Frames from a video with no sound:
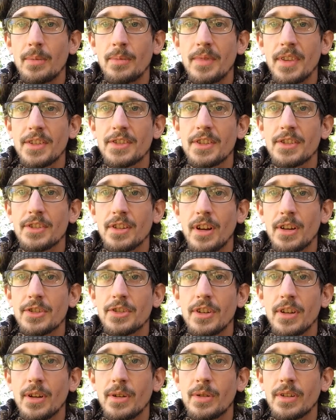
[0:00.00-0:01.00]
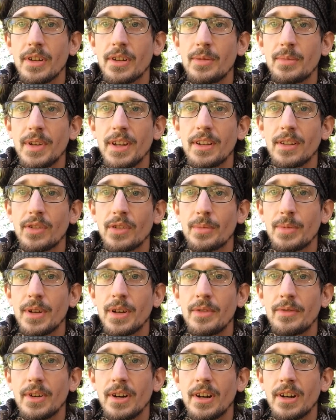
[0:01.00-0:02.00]
This is also going to be a little
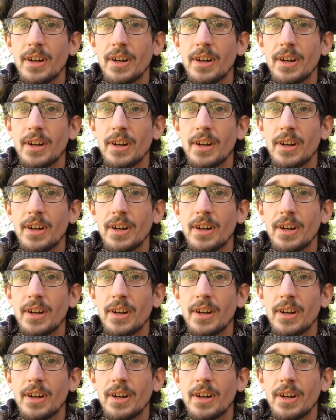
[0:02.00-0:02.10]
bit of